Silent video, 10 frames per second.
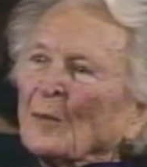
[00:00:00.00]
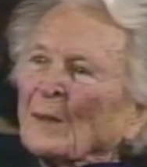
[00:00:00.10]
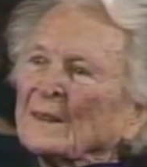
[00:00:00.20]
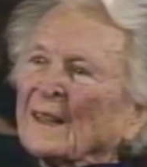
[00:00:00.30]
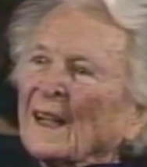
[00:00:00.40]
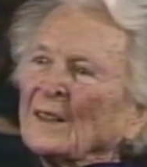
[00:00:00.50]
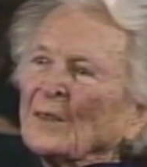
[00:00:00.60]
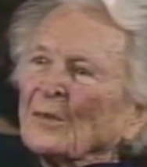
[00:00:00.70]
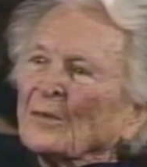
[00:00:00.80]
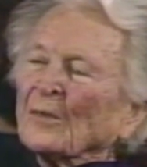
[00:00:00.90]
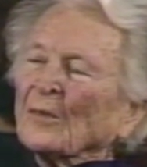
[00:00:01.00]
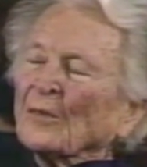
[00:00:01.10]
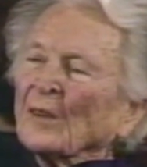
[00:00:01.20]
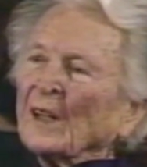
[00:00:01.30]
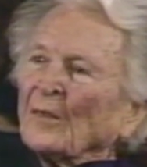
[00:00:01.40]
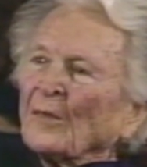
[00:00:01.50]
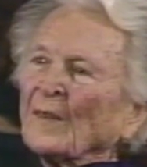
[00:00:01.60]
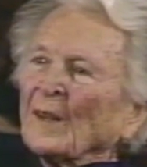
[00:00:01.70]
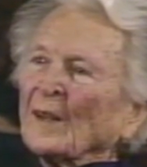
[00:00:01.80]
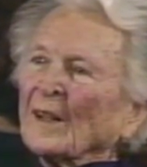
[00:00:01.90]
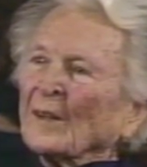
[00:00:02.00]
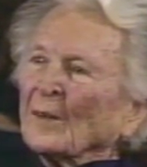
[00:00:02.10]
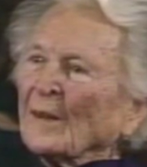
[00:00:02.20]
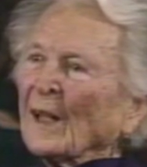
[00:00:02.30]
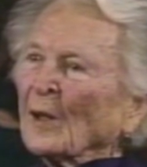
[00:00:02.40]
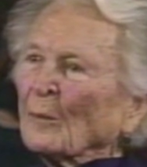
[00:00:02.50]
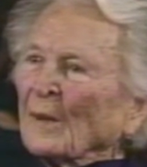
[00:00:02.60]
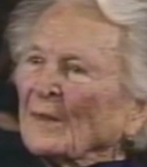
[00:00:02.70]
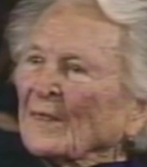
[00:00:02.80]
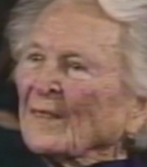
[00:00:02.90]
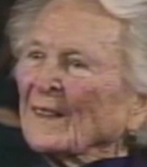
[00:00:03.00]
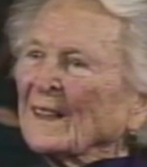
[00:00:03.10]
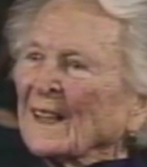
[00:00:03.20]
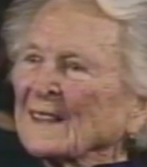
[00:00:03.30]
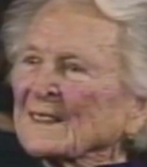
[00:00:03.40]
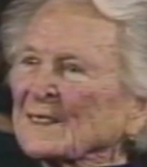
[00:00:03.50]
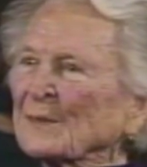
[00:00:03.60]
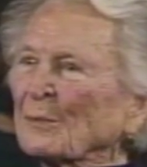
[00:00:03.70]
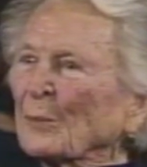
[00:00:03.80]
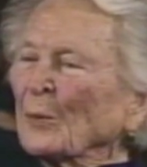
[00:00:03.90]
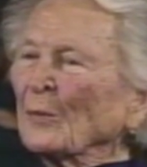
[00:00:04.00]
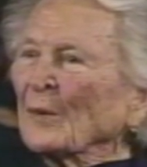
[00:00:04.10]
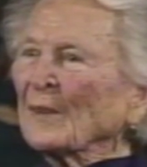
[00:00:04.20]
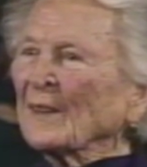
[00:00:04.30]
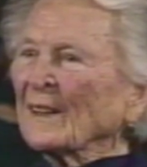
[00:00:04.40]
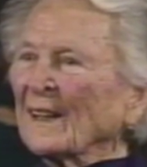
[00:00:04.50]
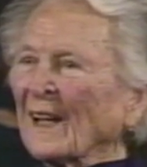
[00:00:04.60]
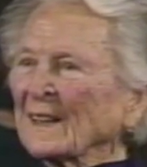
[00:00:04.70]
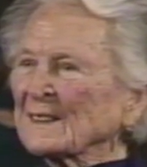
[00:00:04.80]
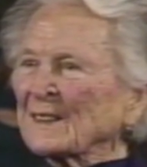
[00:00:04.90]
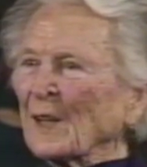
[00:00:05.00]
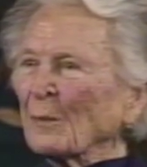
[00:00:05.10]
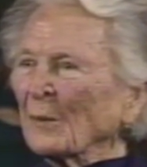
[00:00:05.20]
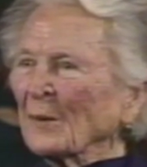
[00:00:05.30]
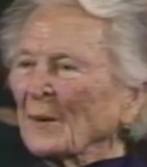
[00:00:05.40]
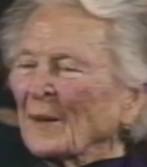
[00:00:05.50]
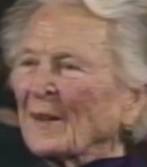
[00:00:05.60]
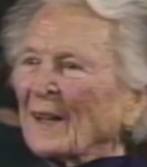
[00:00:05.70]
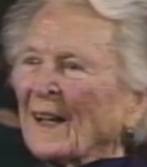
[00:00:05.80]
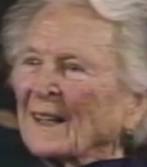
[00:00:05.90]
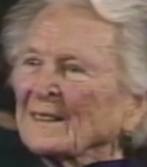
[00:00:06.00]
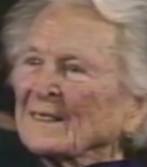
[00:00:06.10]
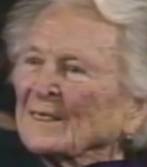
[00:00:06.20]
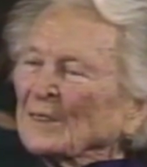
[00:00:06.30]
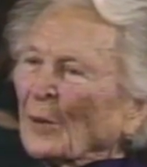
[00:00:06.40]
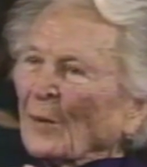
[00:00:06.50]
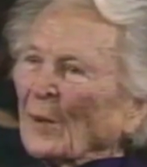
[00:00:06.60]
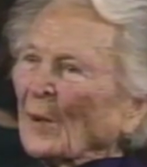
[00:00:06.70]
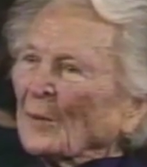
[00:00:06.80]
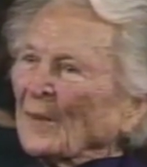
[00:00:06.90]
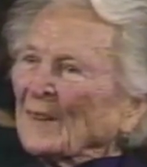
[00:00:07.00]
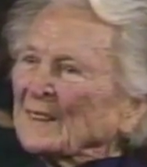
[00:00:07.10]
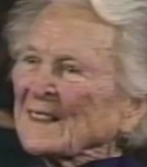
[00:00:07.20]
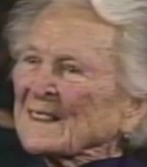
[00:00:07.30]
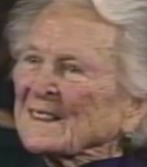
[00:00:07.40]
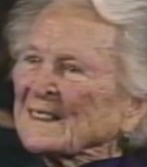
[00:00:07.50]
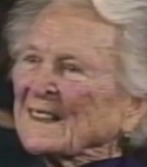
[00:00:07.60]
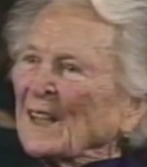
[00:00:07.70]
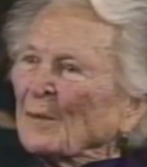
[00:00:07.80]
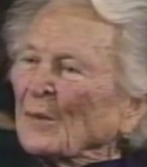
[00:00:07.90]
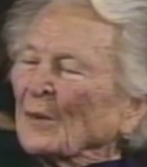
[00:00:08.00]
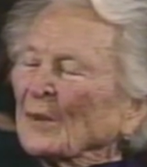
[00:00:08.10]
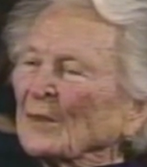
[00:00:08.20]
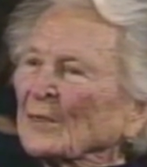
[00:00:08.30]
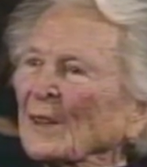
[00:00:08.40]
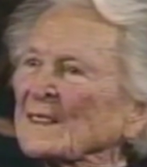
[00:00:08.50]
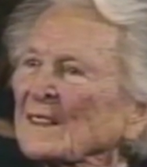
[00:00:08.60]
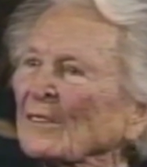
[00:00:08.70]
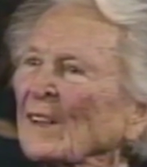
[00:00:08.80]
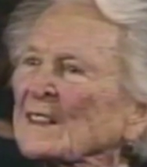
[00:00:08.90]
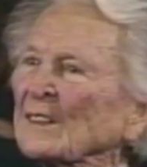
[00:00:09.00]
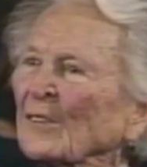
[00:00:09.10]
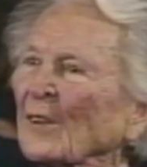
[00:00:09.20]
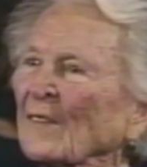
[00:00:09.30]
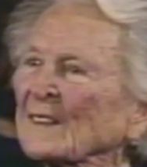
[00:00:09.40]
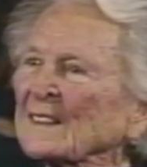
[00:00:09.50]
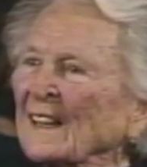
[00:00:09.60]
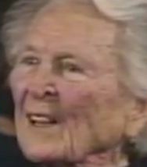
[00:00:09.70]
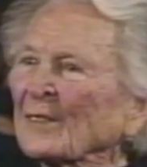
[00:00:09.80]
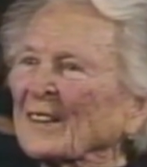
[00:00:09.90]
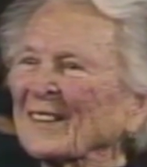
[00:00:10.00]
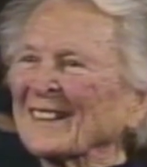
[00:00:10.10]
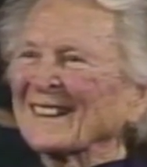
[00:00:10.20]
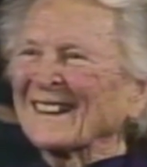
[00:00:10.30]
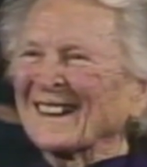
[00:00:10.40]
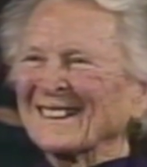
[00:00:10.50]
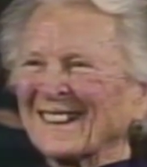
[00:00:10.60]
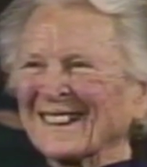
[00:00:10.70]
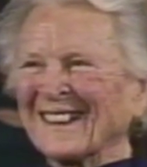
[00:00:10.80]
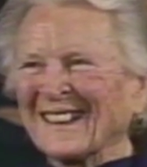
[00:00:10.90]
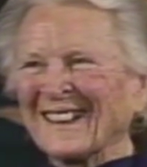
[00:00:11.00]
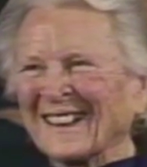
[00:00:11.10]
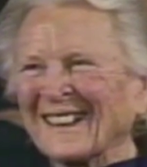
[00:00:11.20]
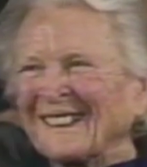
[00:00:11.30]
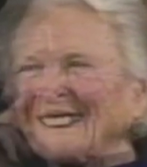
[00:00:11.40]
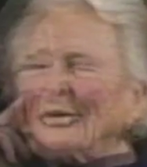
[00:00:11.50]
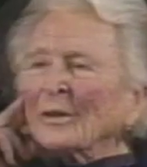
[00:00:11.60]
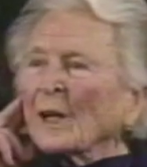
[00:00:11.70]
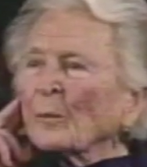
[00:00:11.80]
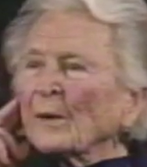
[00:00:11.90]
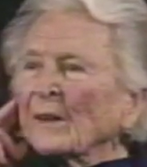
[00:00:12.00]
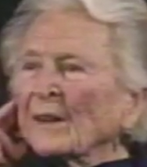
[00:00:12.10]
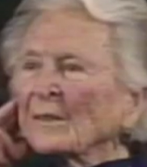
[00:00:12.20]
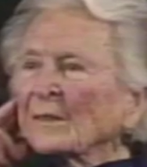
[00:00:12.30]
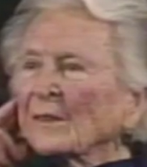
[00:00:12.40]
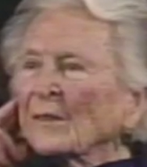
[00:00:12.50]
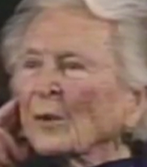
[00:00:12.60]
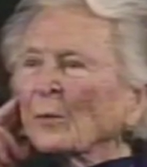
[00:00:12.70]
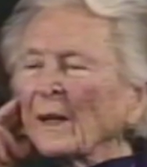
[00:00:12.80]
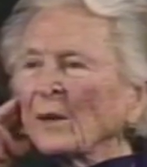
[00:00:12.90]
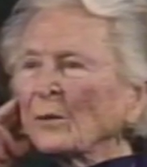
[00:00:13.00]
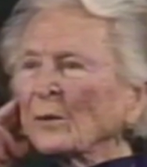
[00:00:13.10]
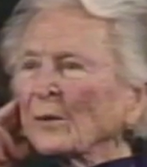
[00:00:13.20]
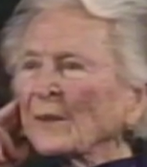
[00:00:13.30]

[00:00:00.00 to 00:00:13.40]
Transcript: but kind of forgive the element that has proven not stable and go along with it just the same. You trust the rest of you that's left. Are you competent in the way you do